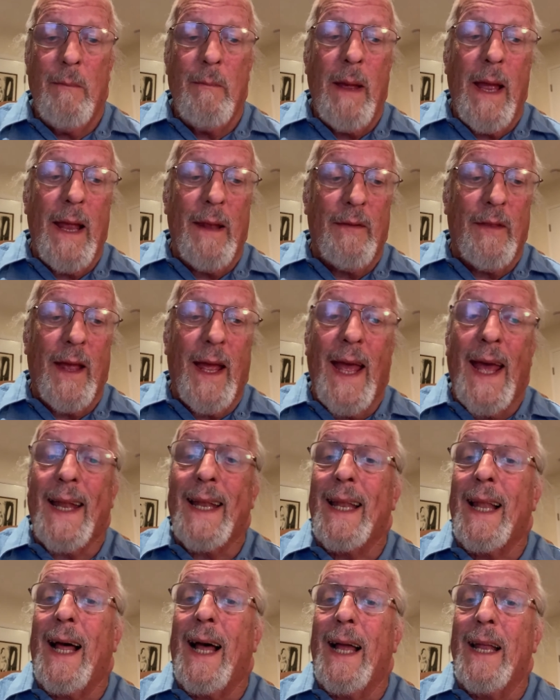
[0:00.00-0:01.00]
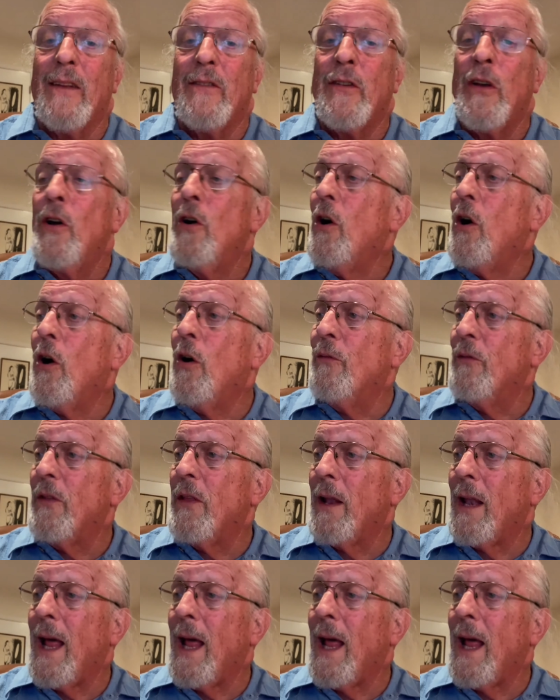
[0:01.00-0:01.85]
made the headlines over